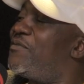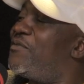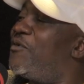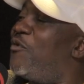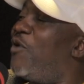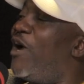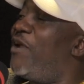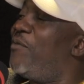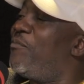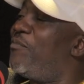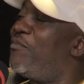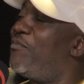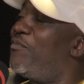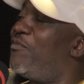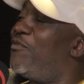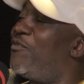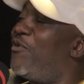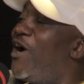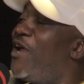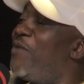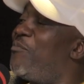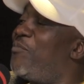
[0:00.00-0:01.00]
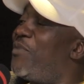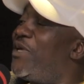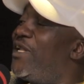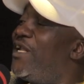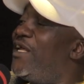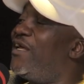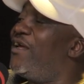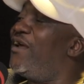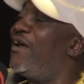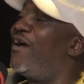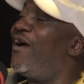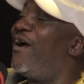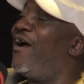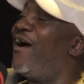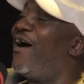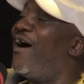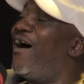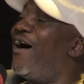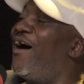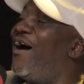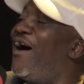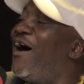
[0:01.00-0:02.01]
Why Pele?
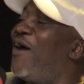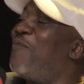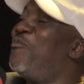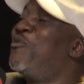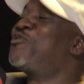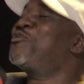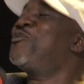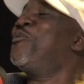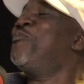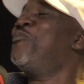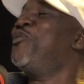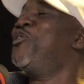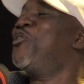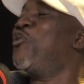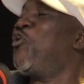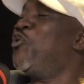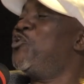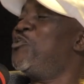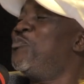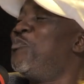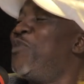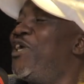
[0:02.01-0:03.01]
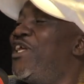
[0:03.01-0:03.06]
I'm also being called